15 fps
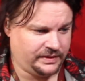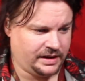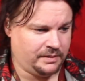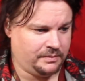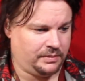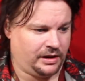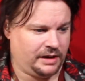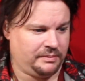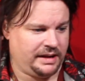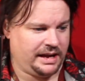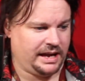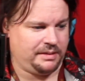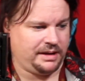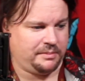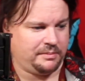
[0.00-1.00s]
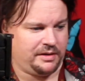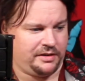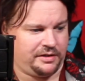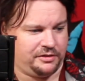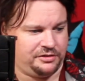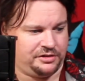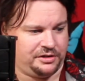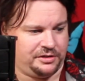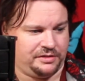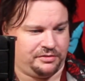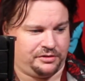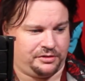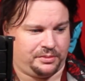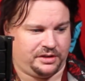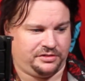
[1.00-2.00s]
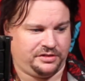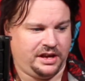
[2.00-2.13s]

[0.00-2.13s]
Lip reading: Blimey, Amy, America is so different to us.